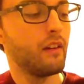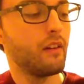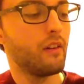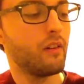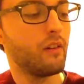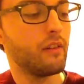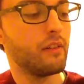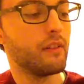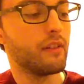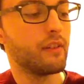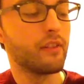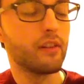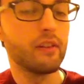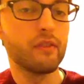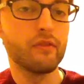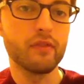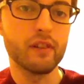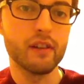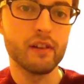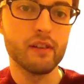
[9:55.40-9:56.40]
on the 3rd
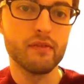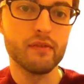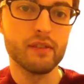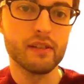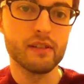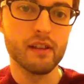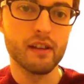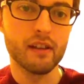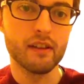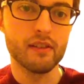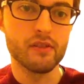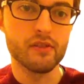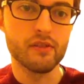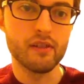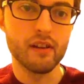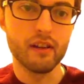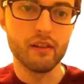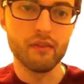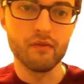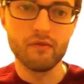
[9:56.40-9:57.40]
fret of the 2nd
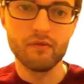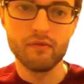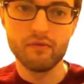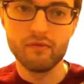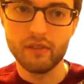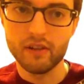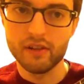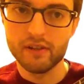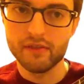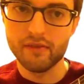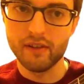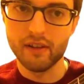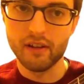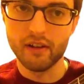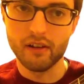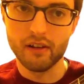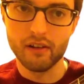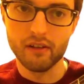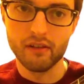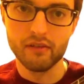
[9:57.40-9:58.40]
string, and first
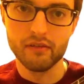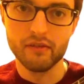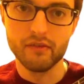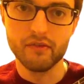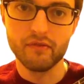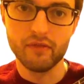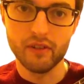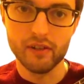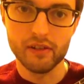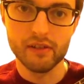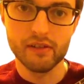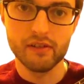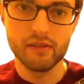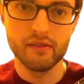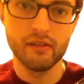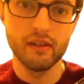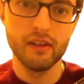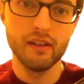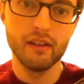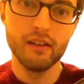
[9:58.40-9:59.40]
finger on the
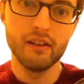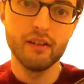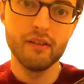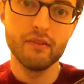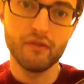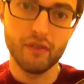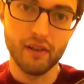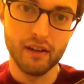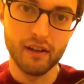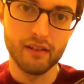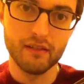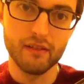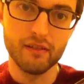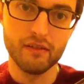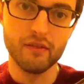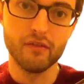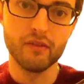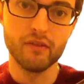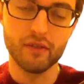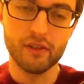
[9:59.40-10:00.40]
1st fret
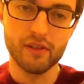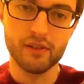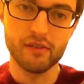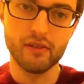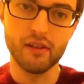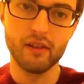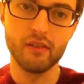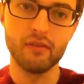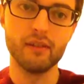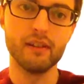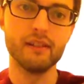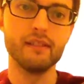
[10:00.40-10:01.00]
of the 1st string on a